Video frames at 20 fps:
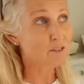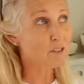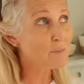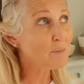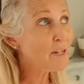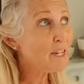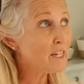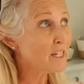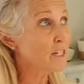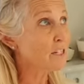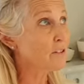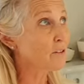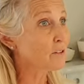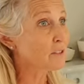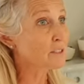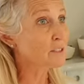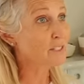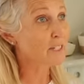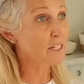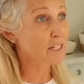To me, it
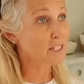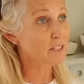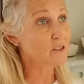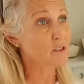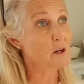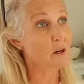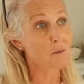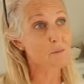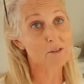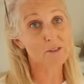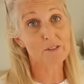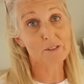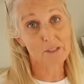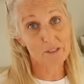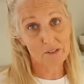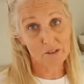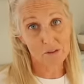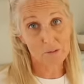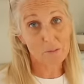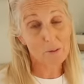looks like it's almost a
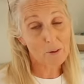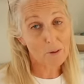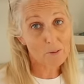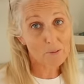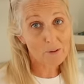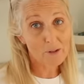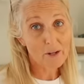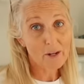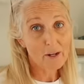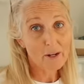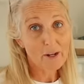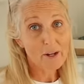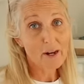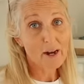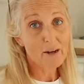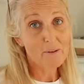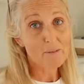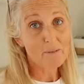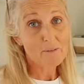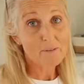new boat. We
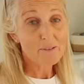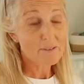have done